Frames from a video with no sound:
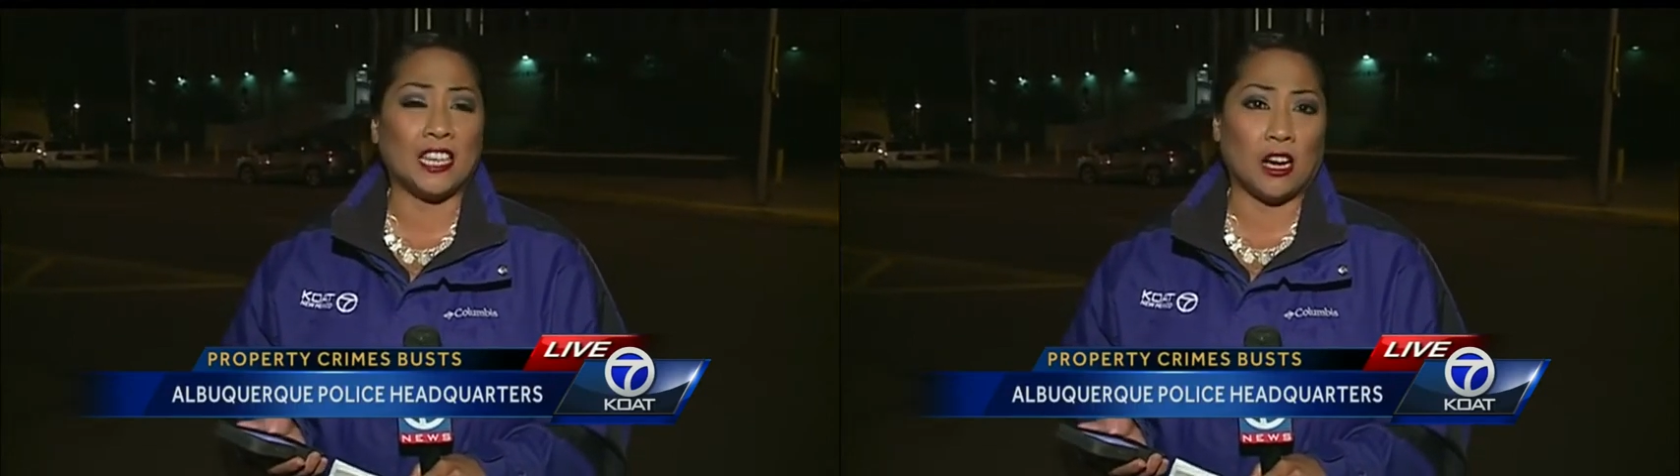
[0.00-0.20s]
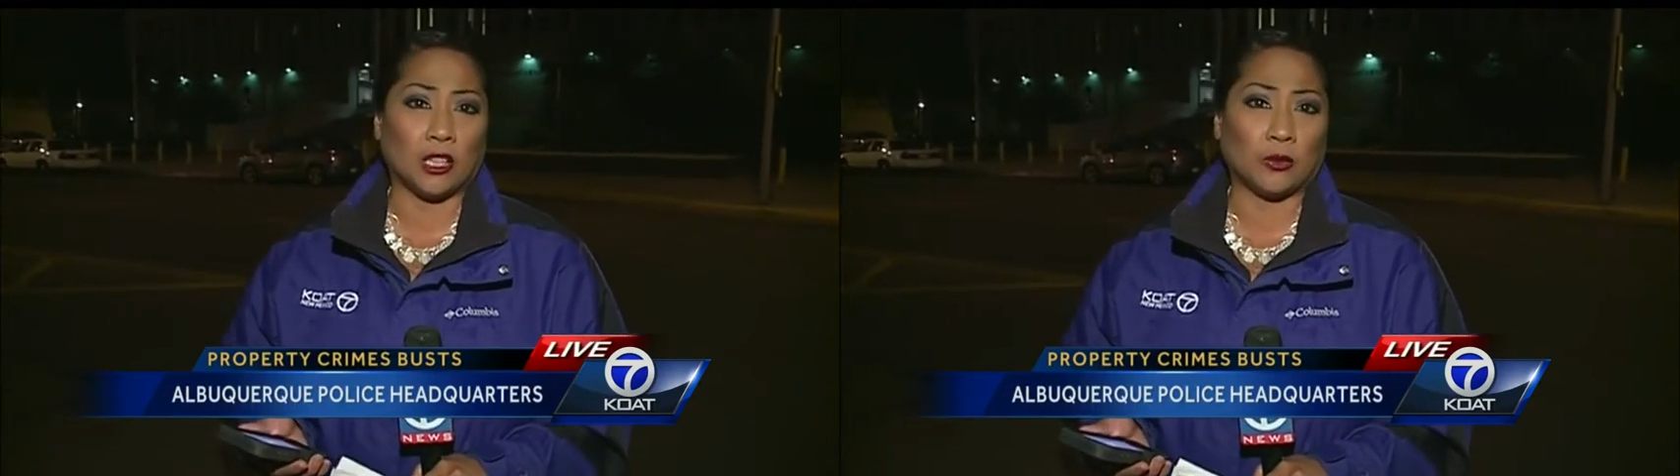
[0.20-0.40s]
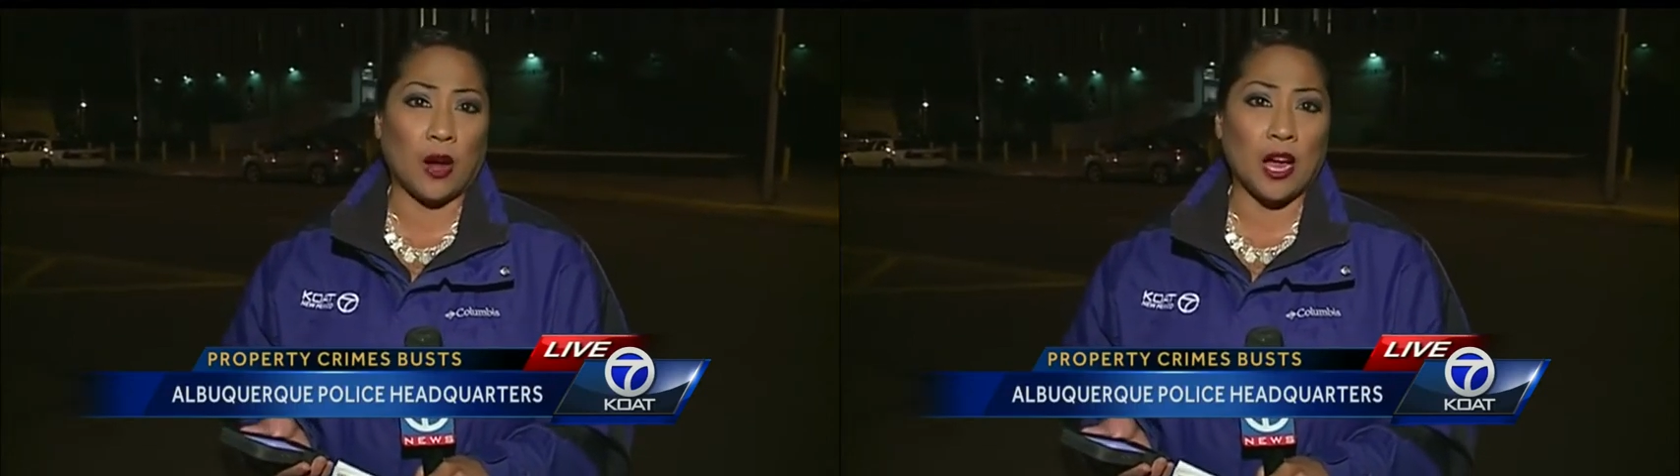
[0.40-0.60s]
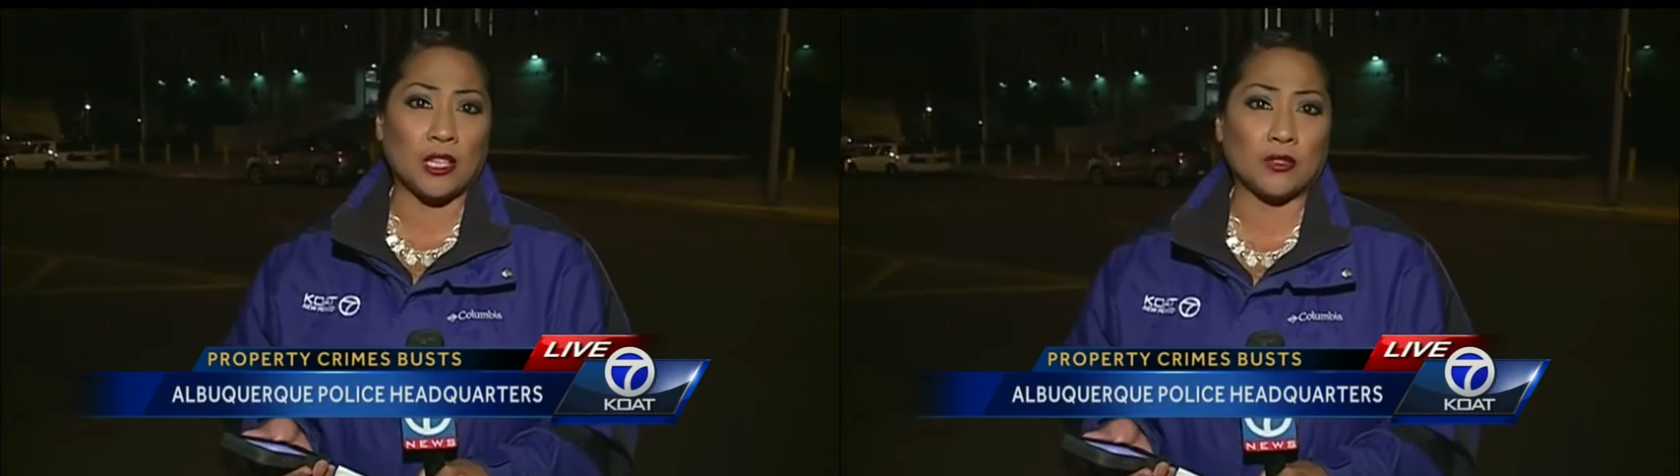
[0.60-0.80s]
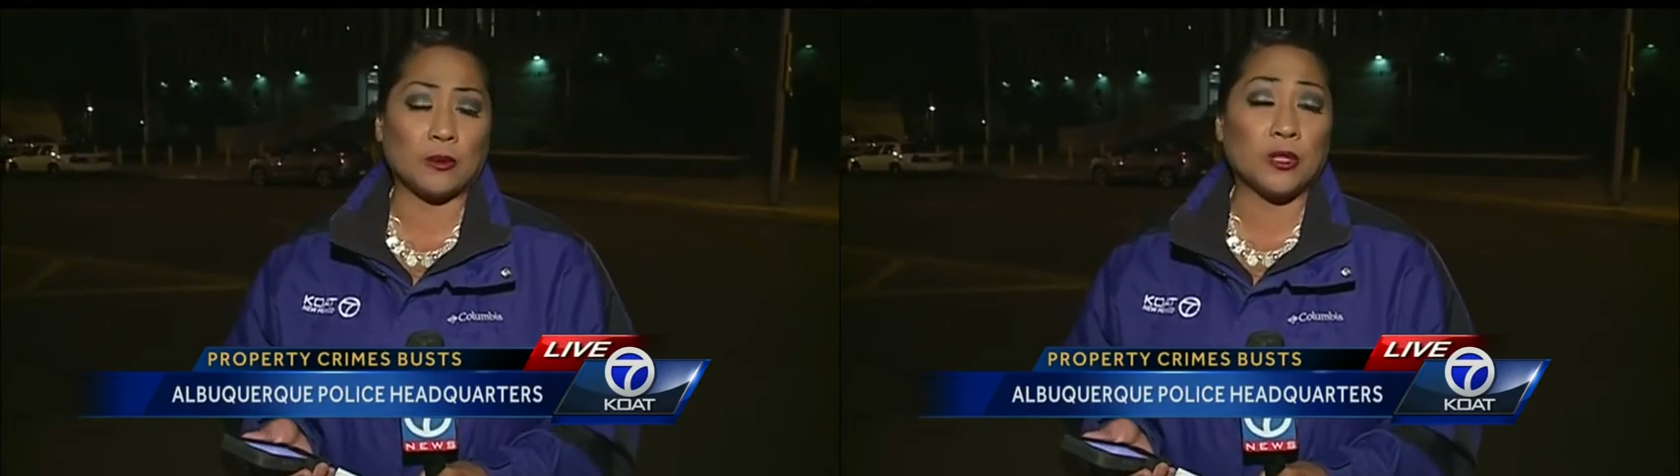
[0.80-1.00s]
on the
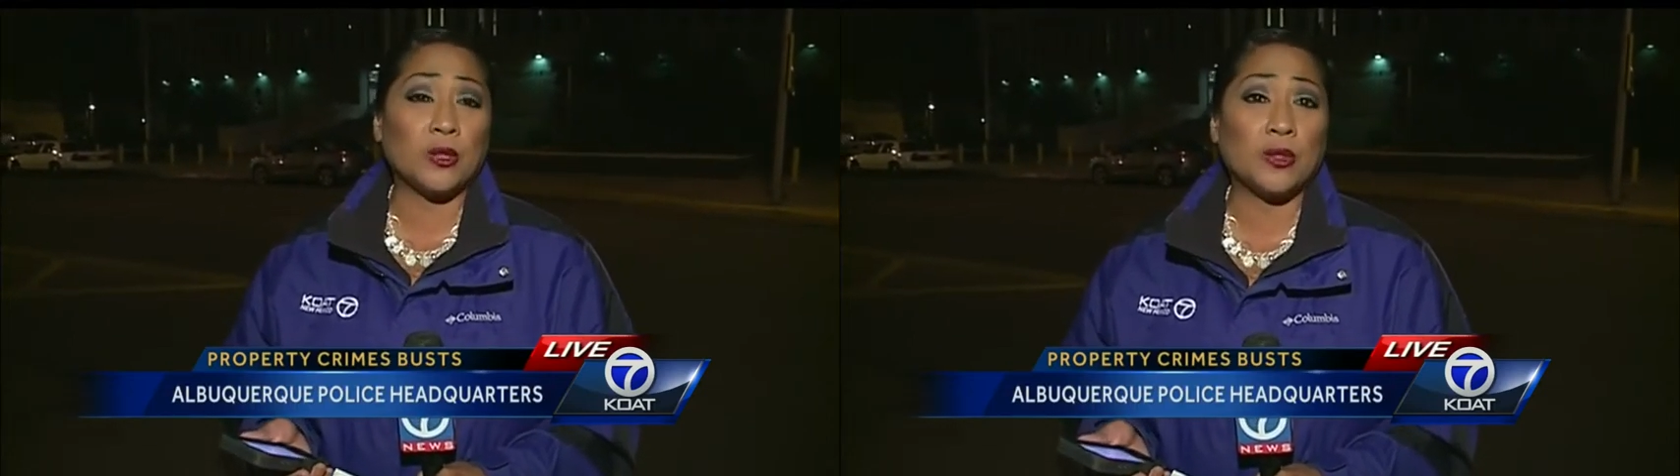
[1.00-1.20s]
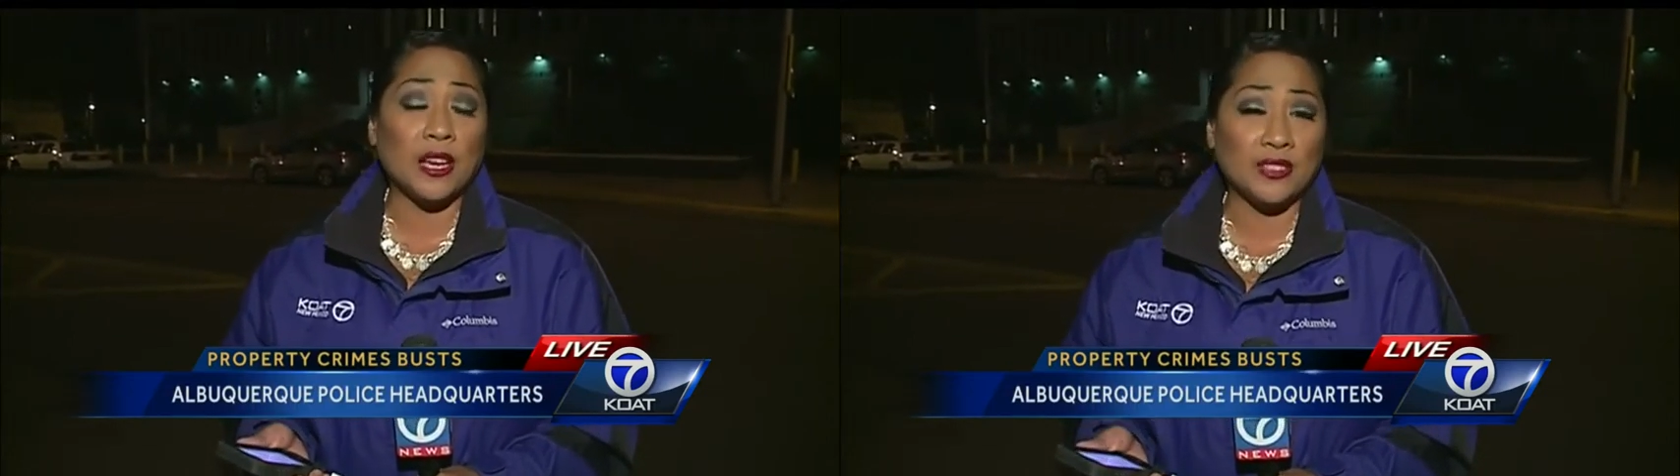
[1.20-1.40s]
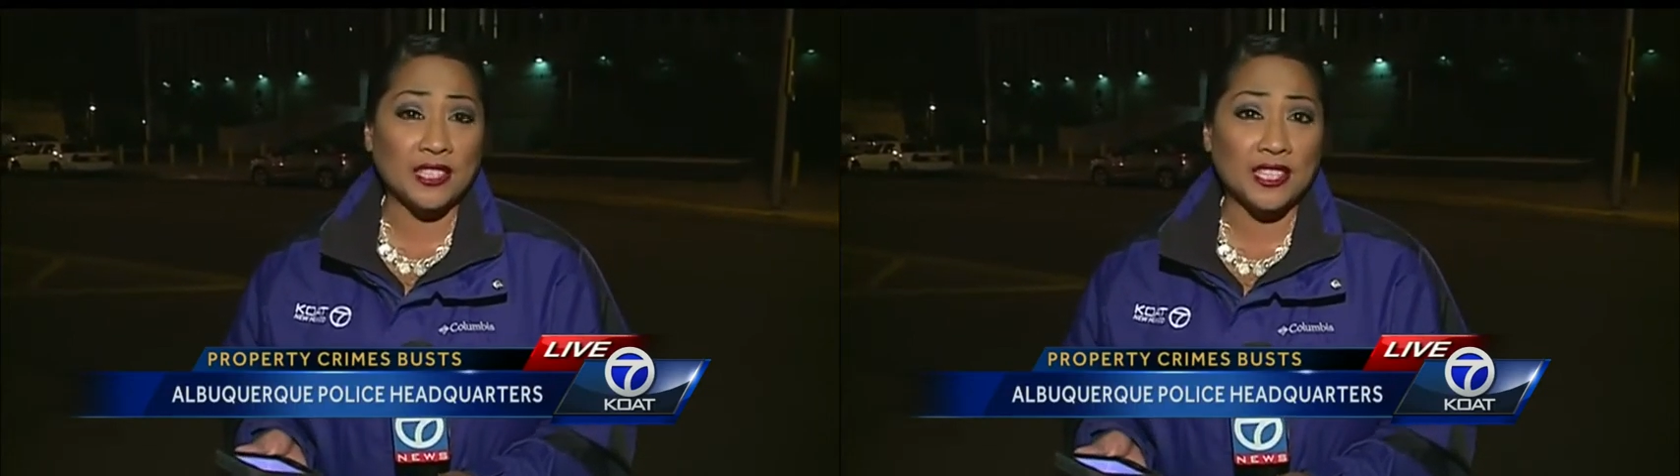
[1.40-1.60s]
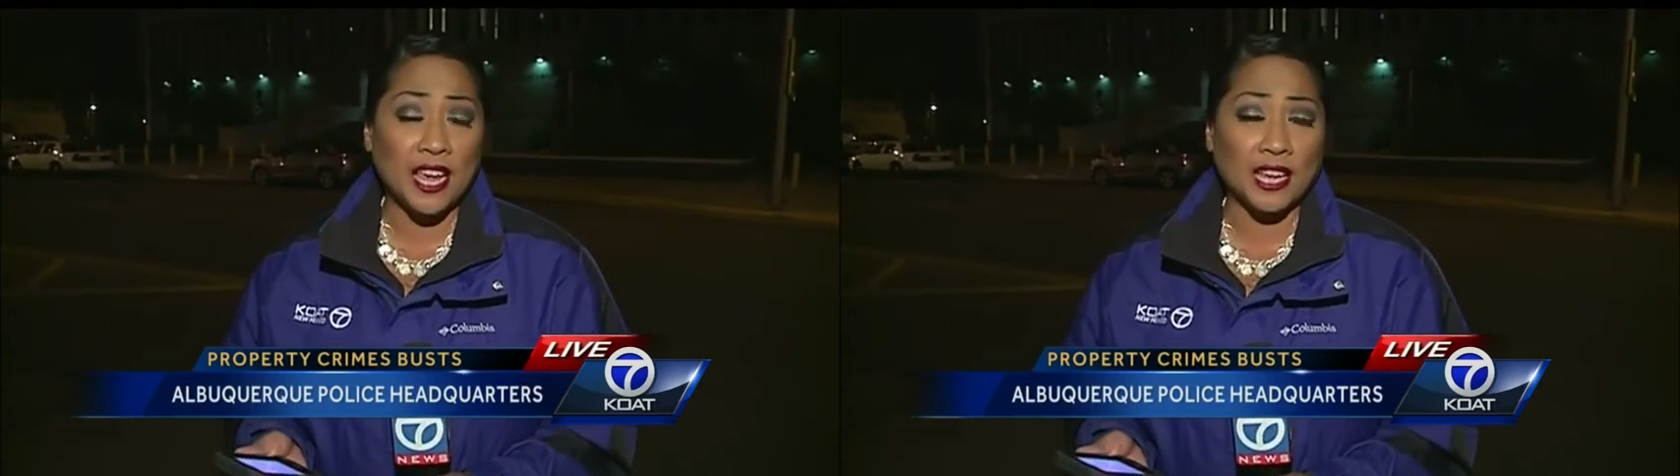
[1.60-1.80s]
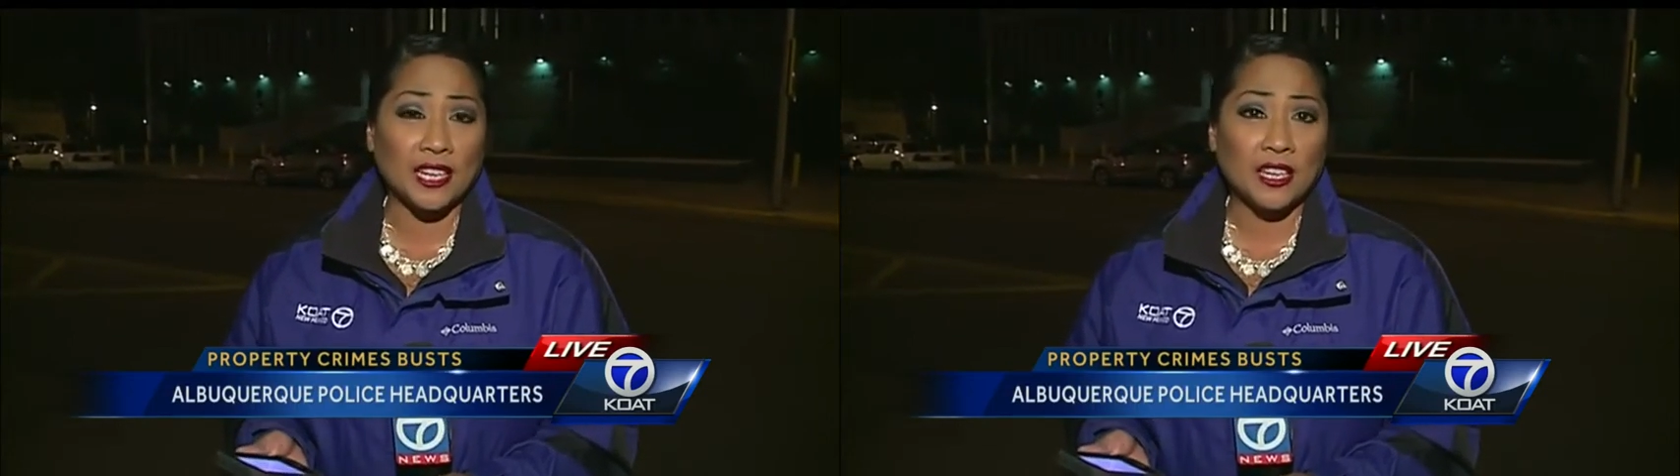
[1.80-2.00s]
rise from two thousand
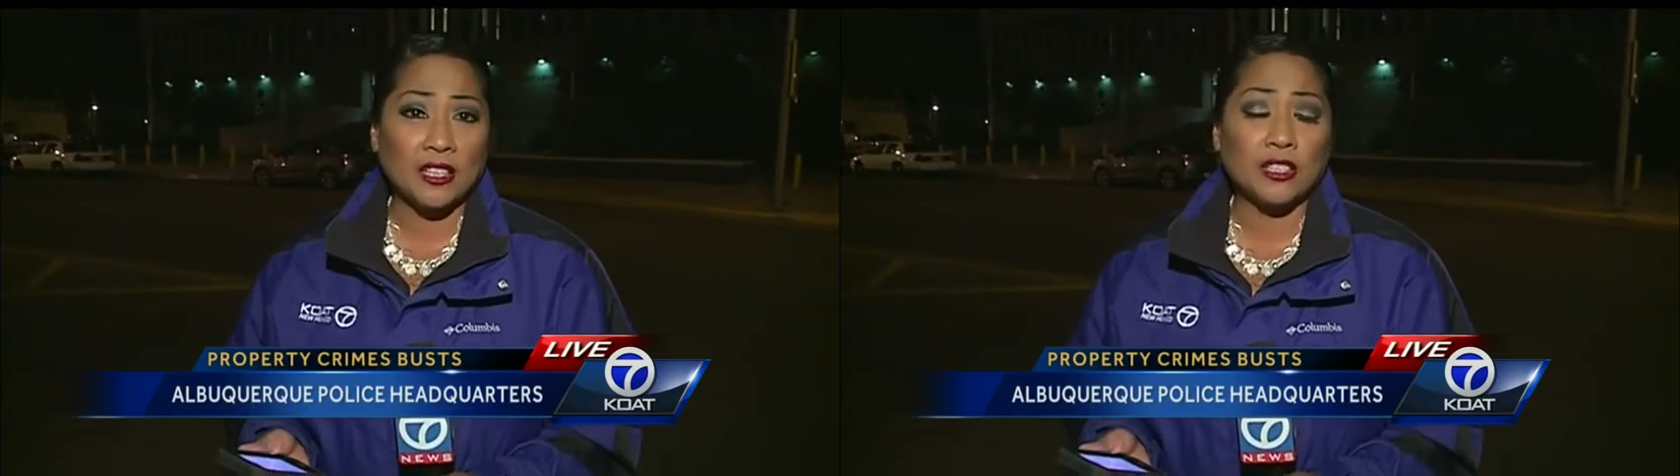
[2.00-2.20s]
ten